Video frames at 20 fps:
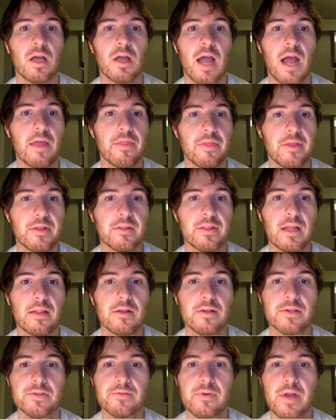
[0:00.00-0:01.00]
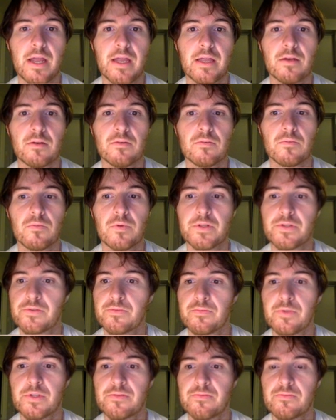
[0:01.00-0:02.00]
I think that looks right.
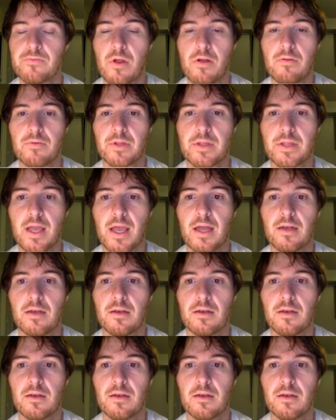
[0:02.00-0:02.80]
What's wrong with that?